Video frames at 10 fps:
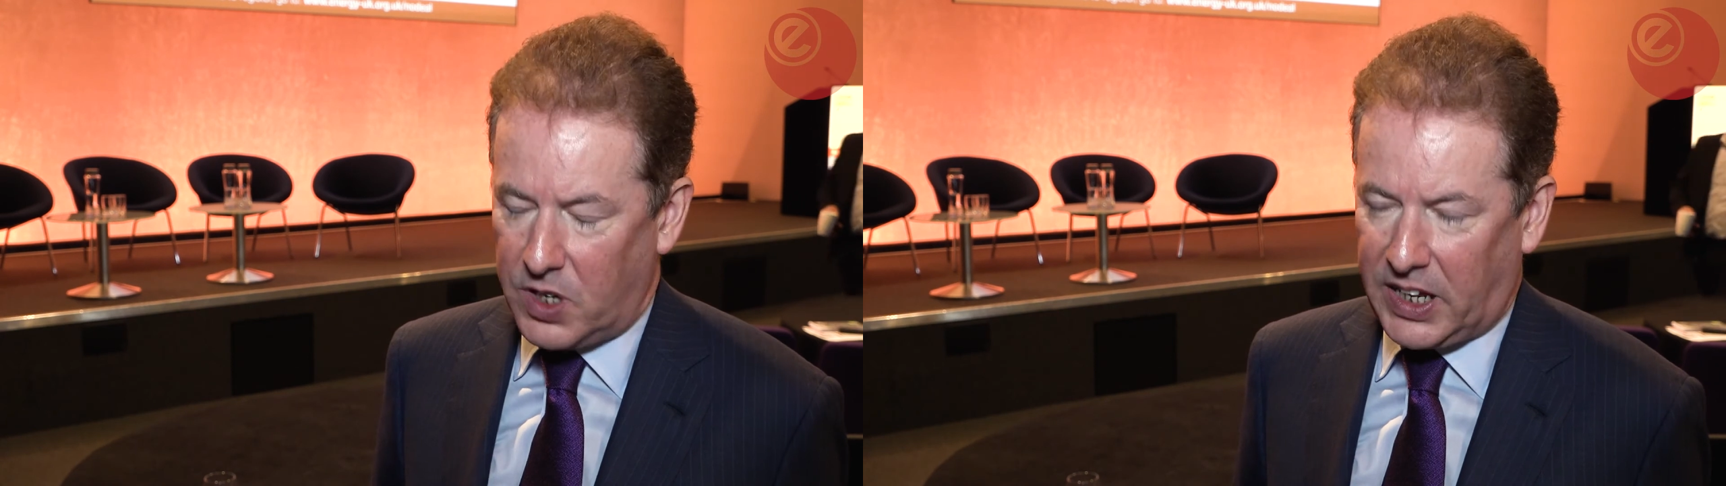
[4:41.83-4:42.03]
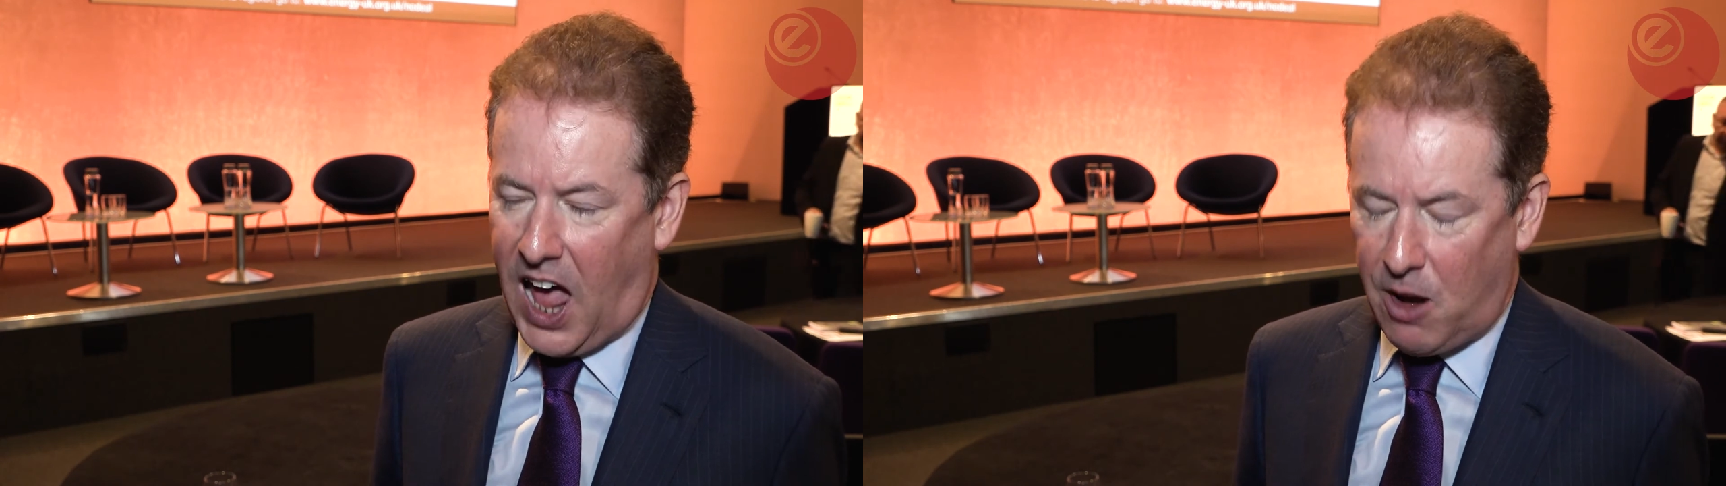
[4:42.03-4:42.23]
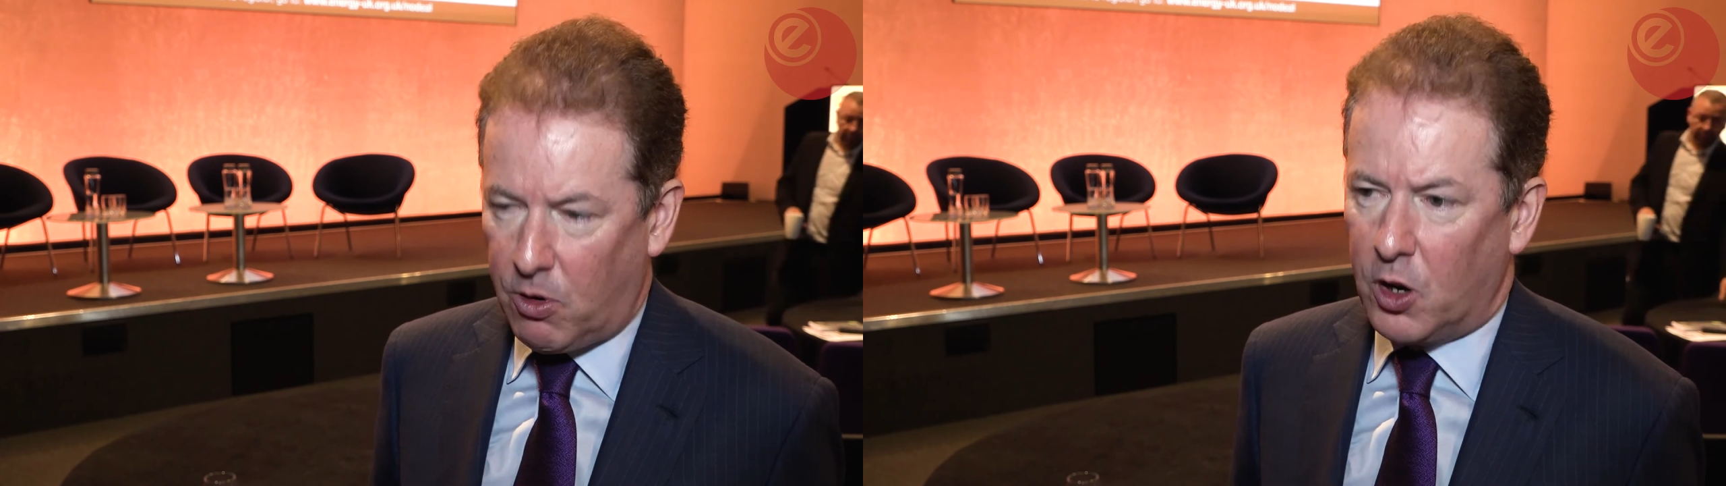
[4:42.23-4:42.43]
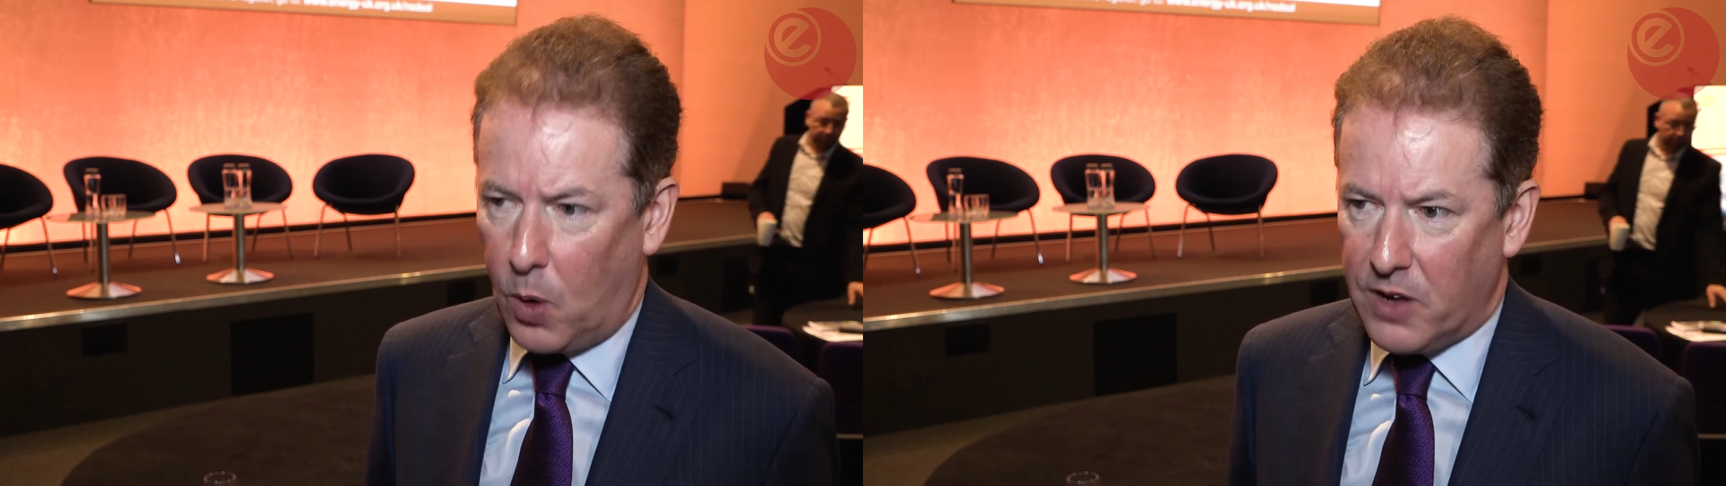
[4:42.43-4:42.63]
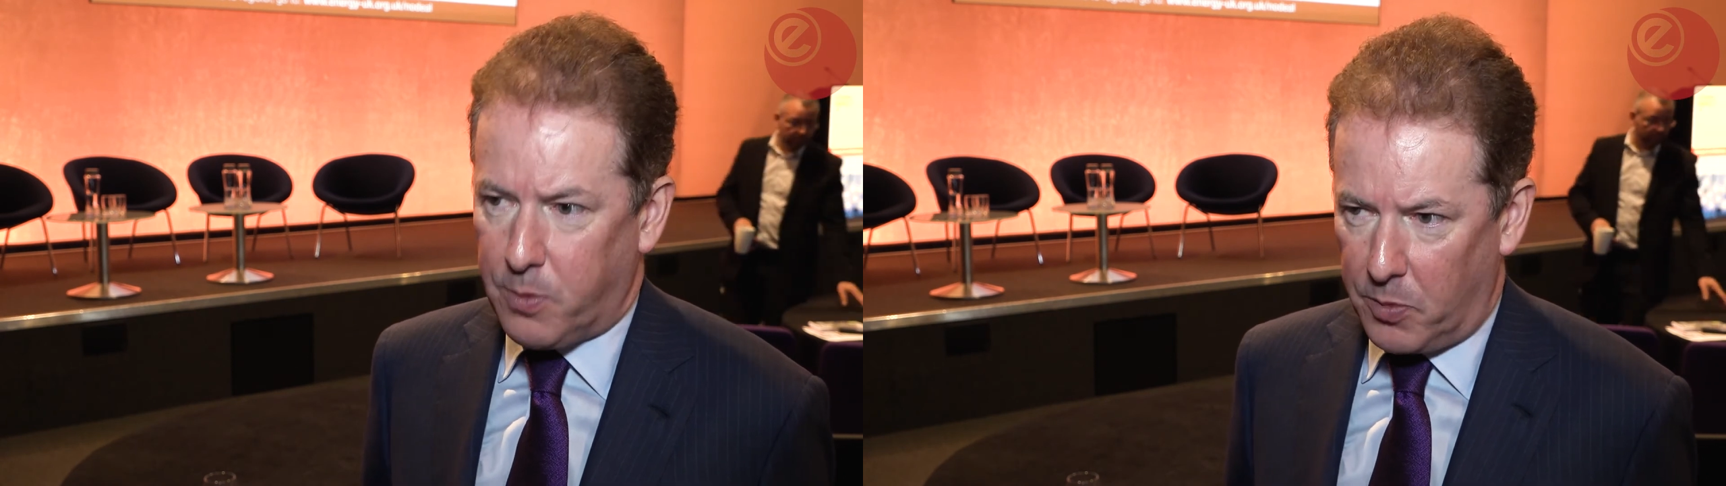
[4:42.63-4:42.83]
it can't run
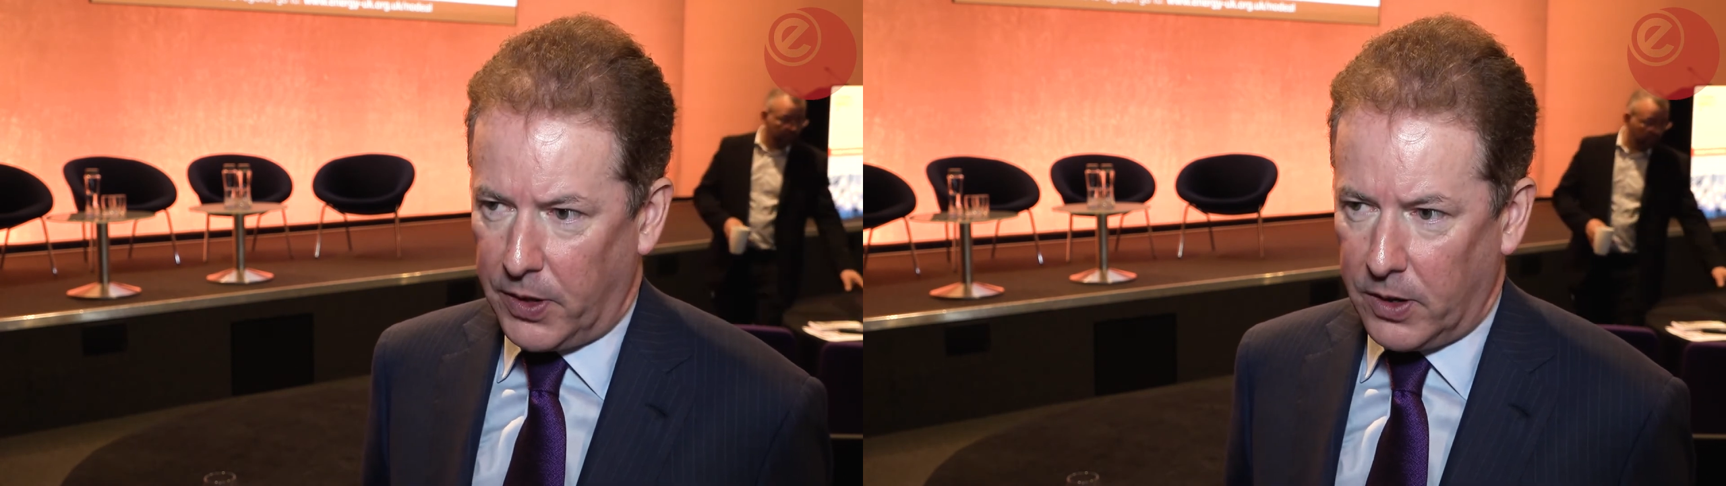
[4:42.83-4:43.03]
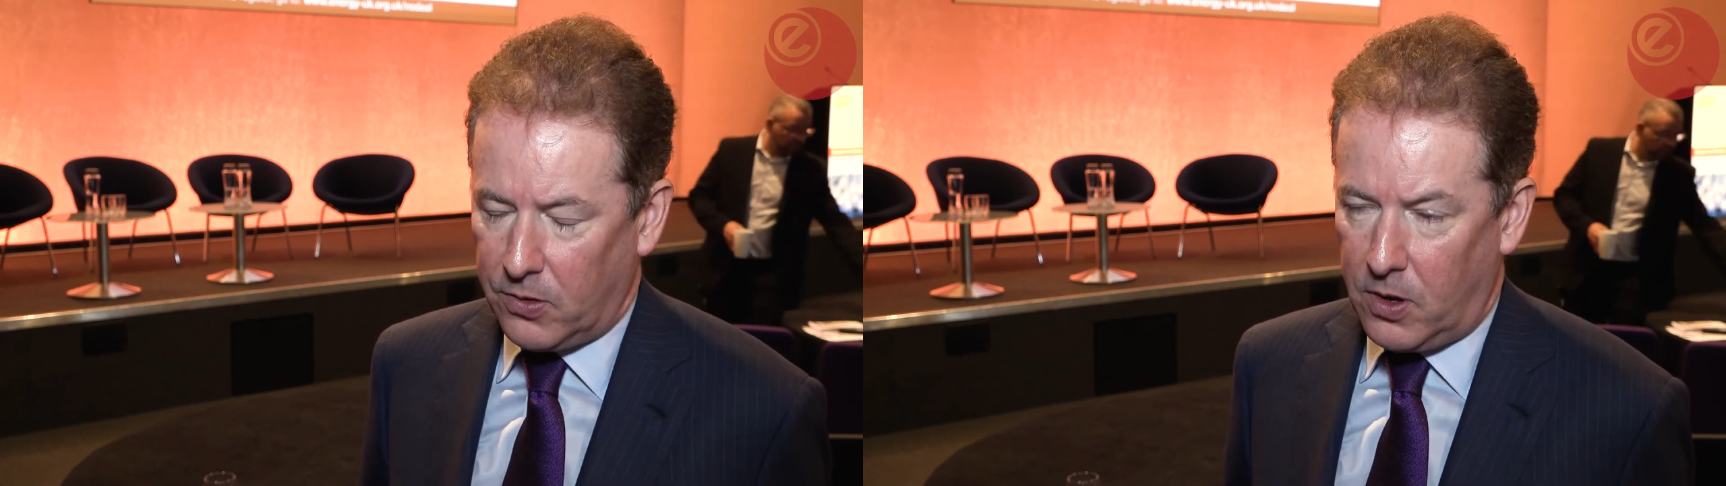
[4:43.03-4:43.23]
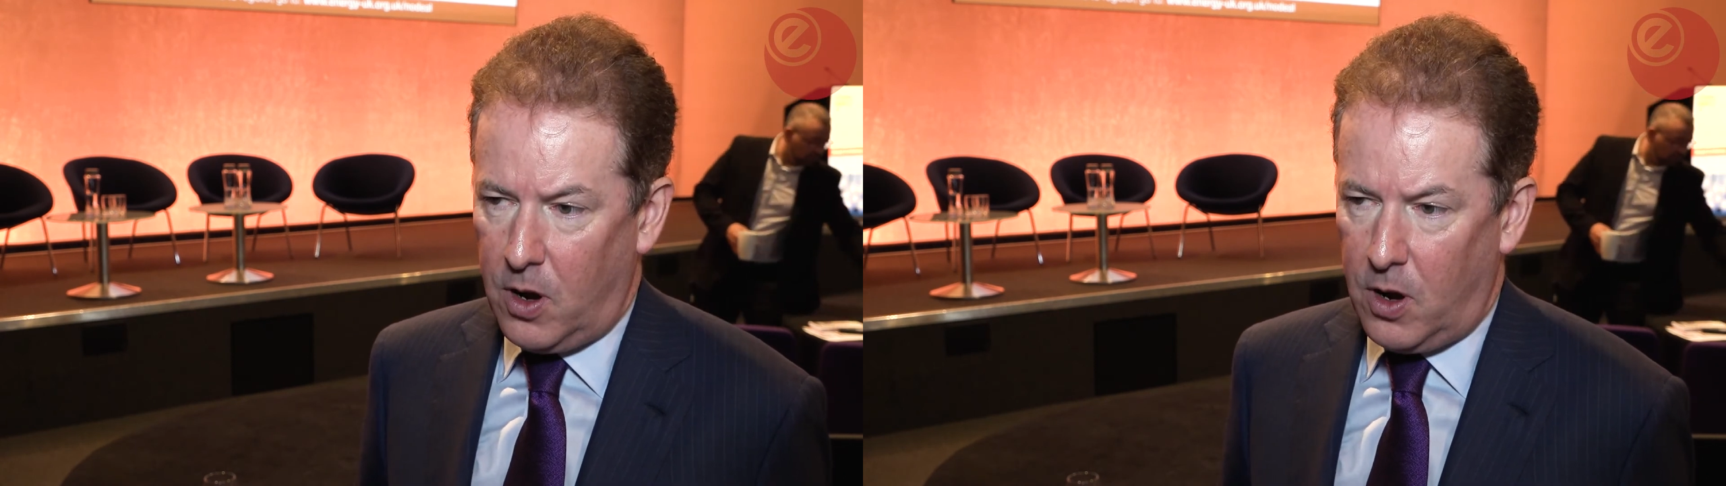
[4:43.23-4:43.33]
away from things.